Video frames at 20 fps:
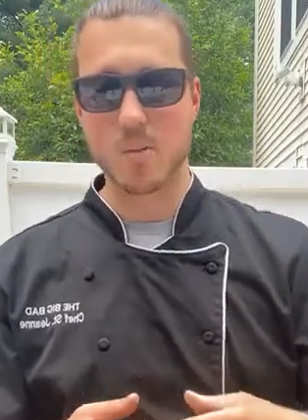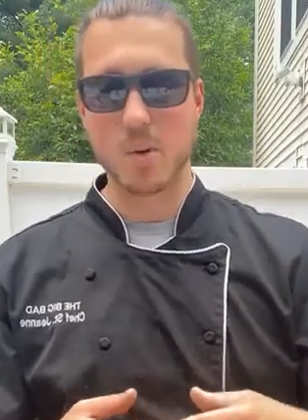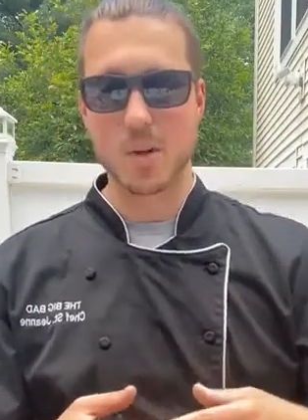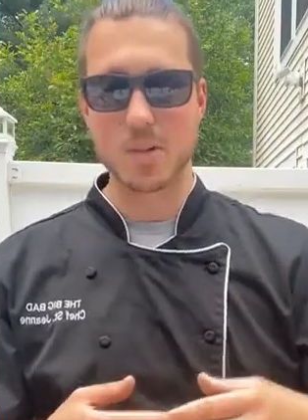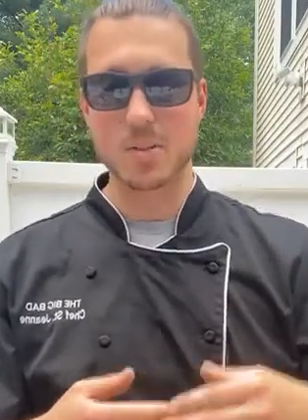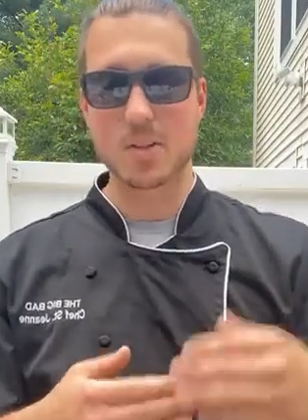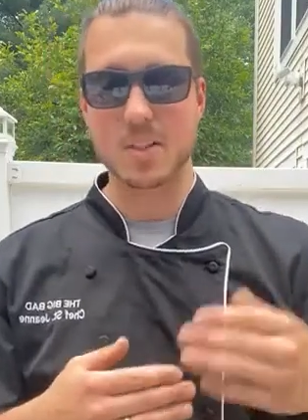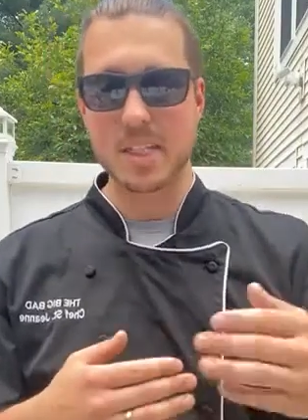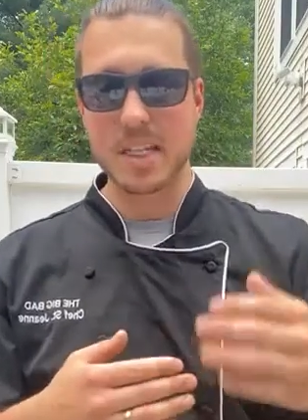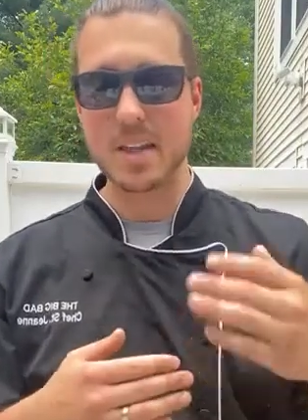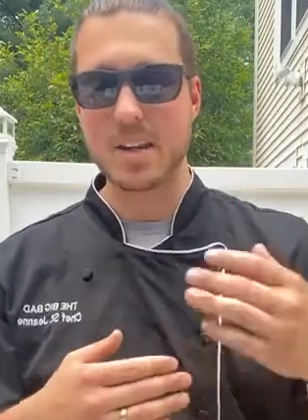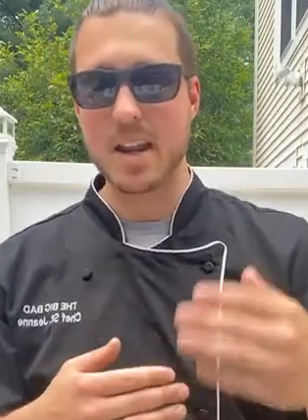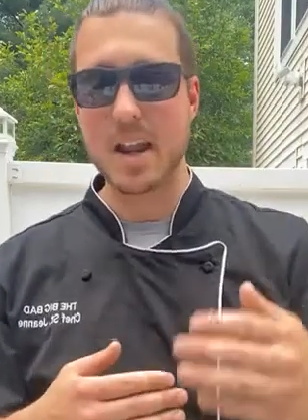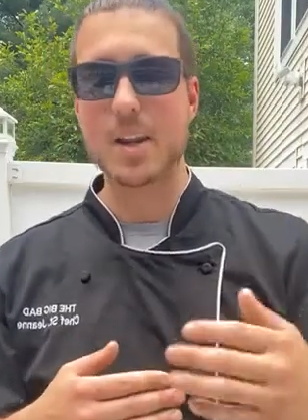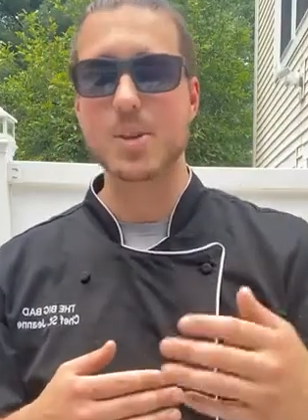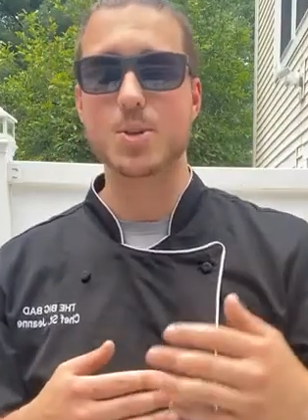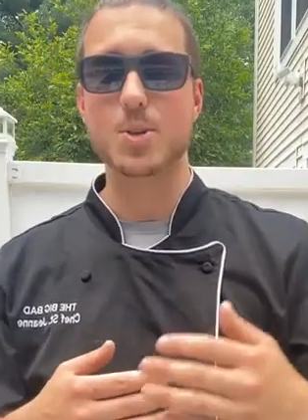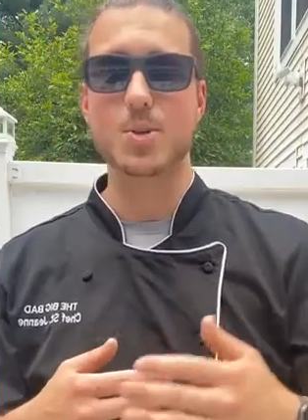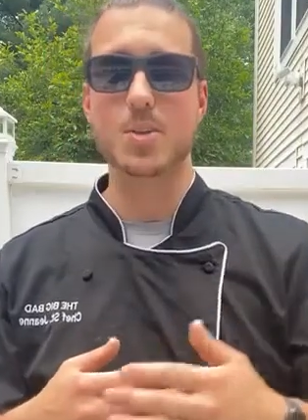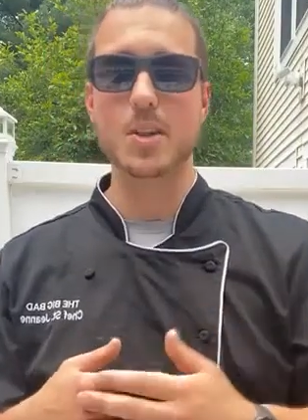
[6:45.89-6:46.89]
will
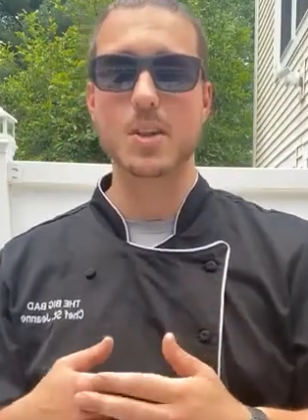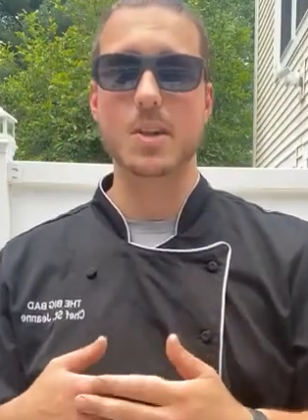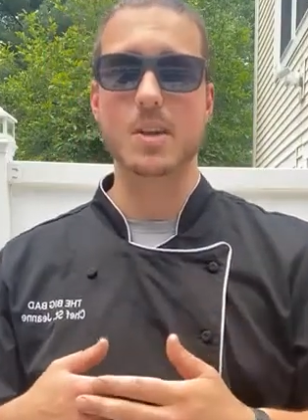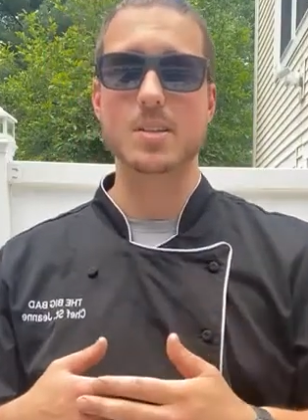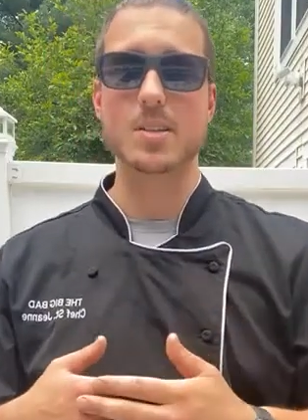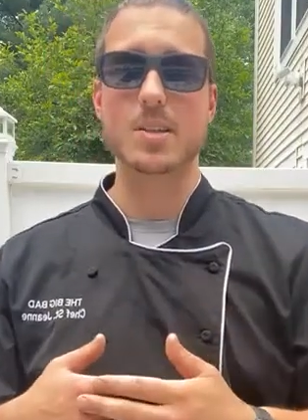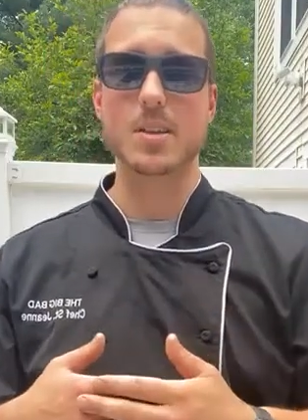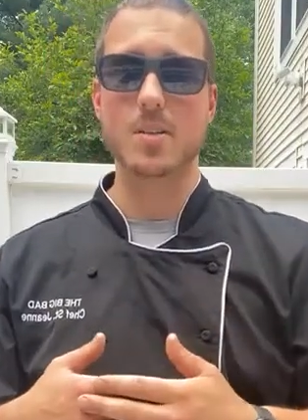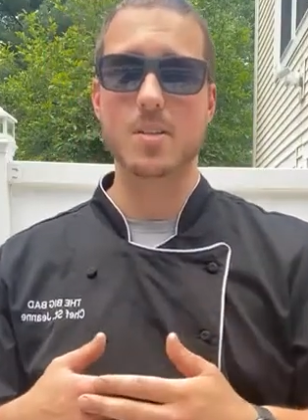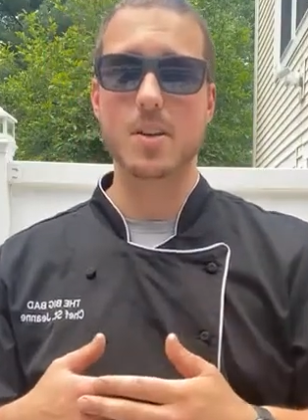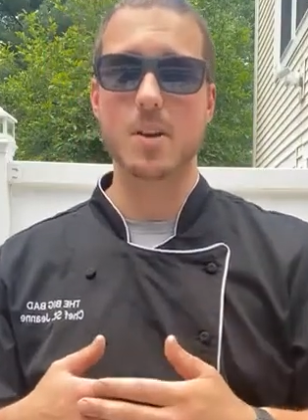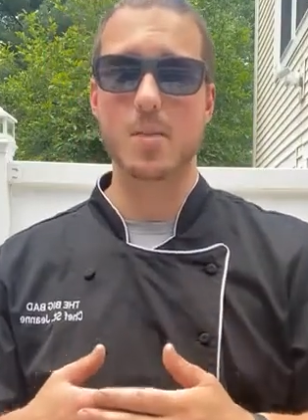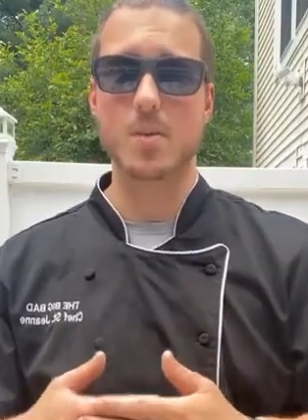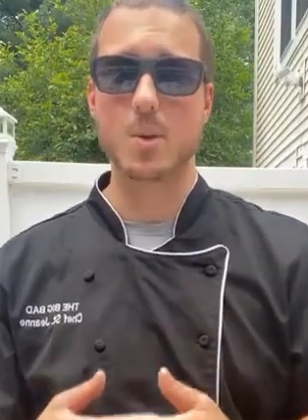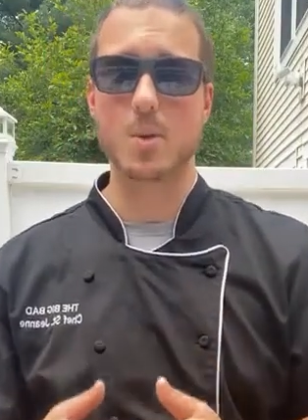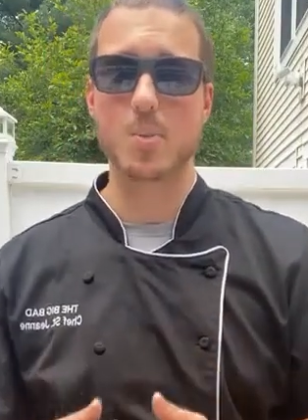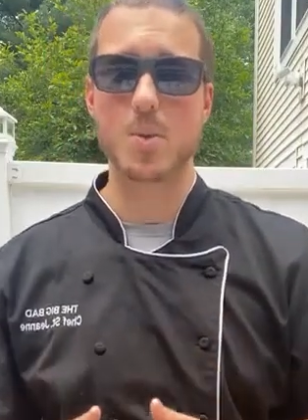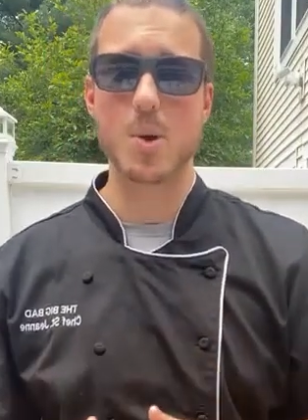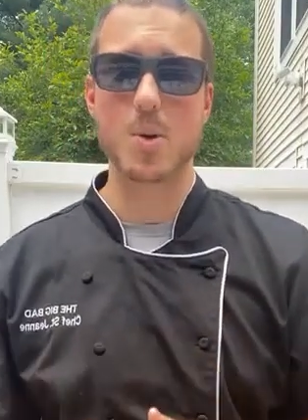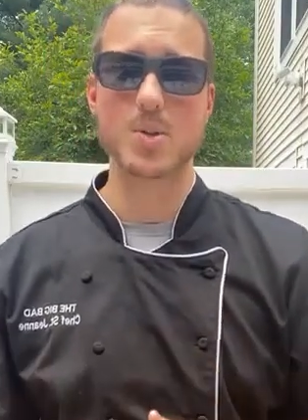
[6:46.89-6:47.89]
denature the exterior of
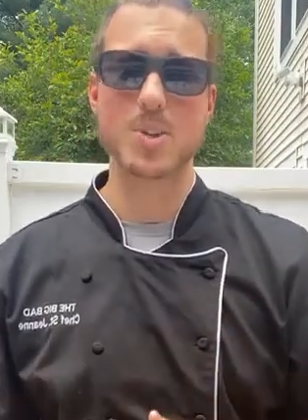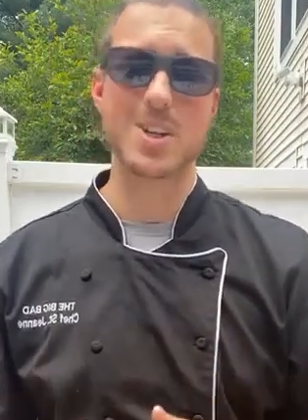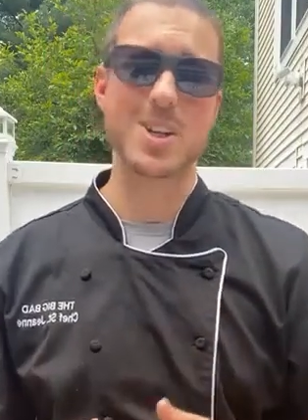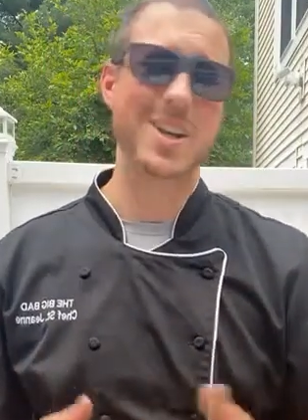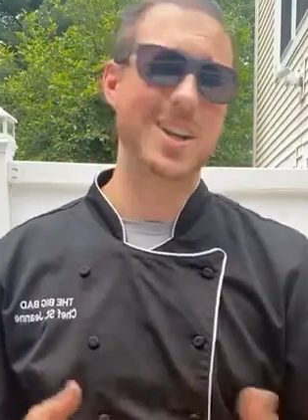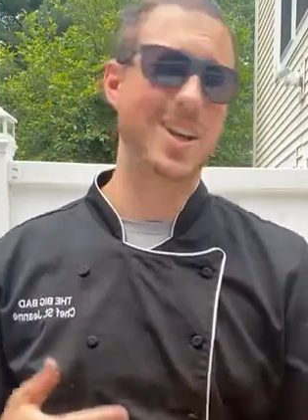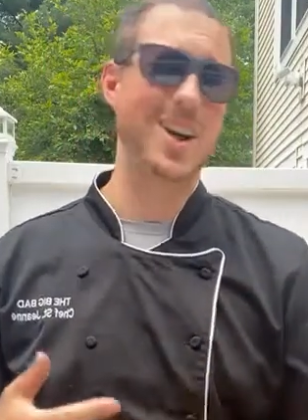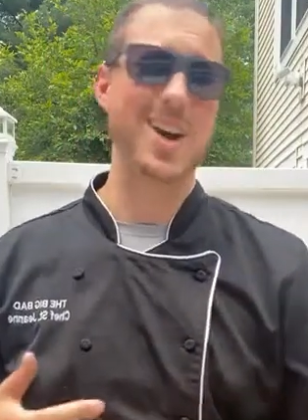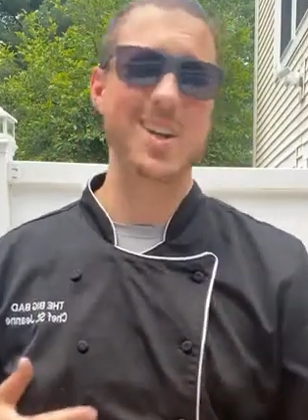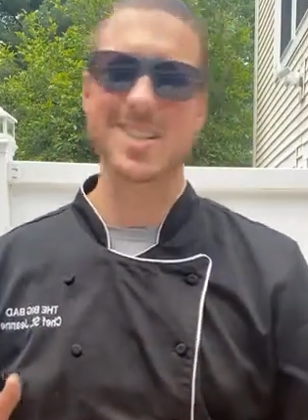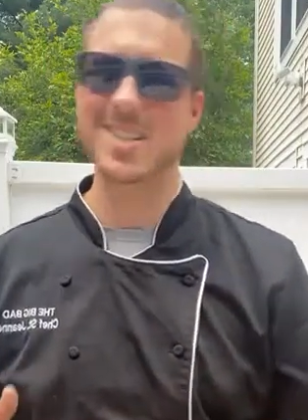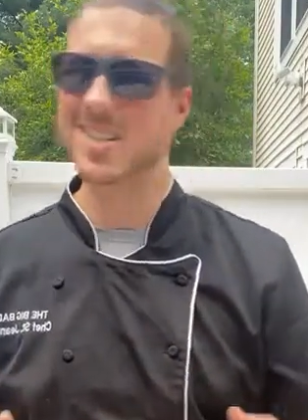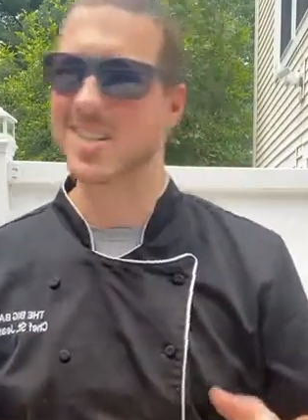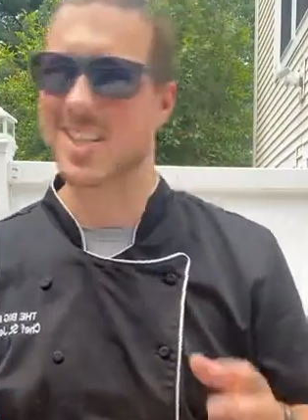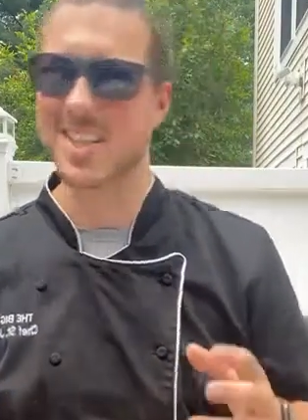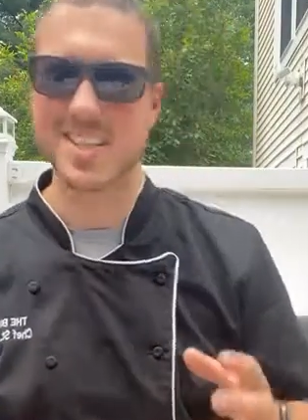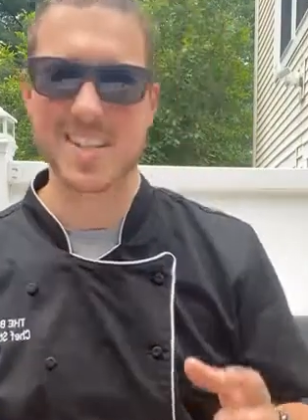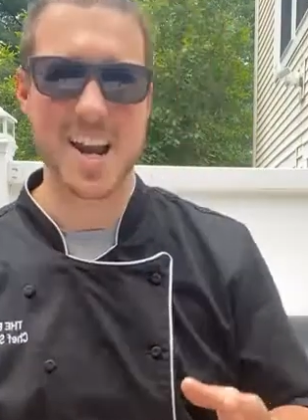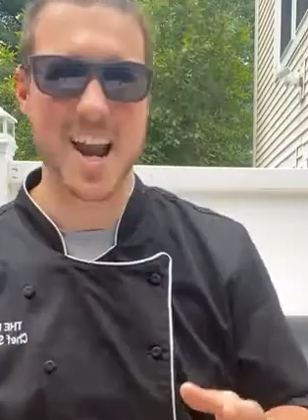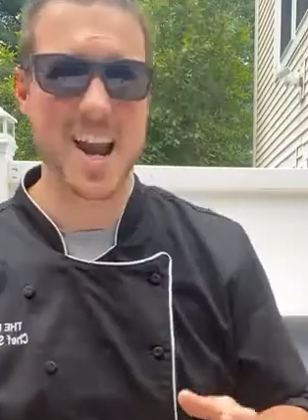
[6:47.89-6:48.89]
your protein. It causes
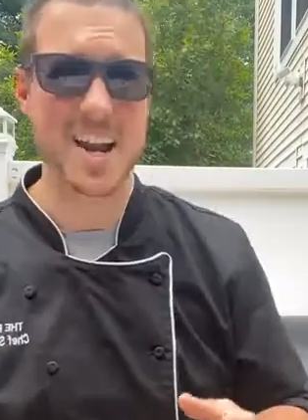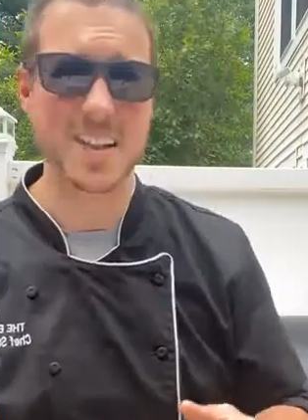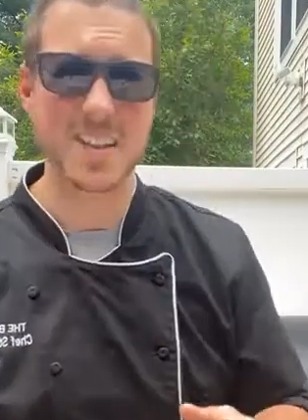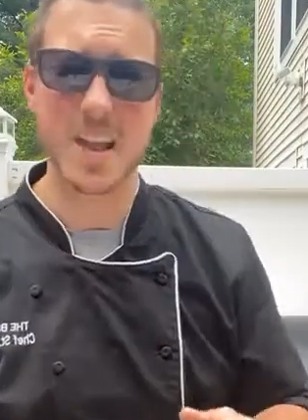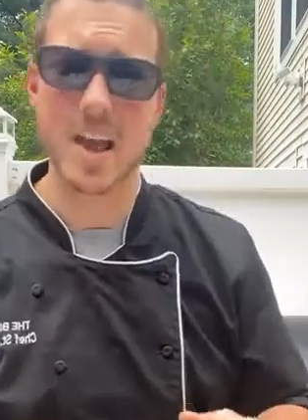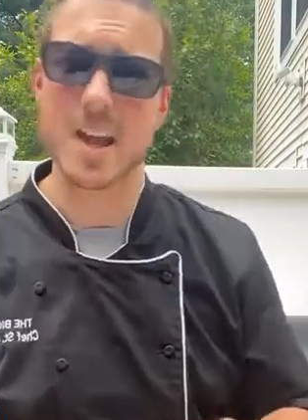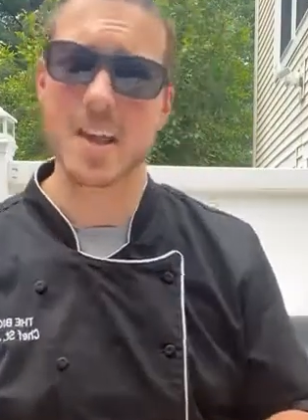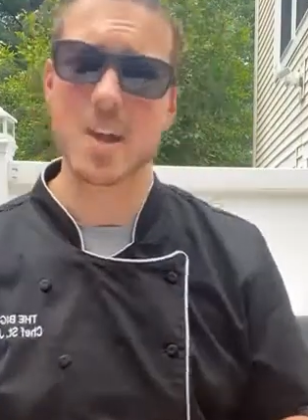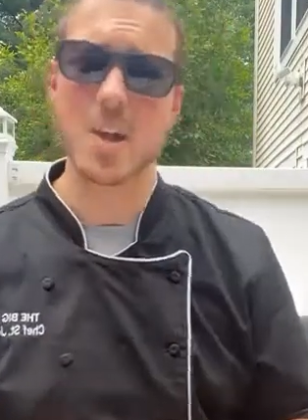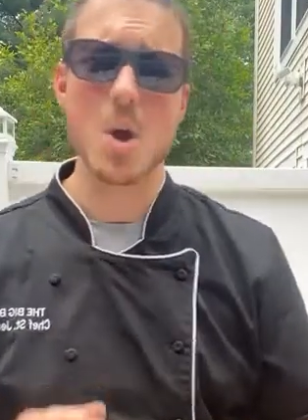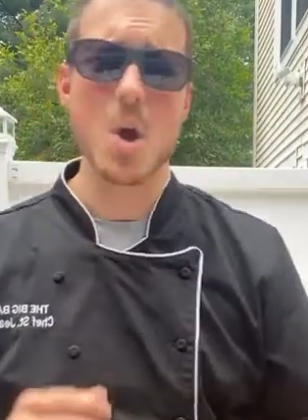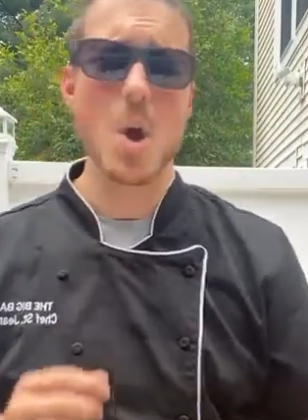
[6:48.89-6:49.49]
this kind of like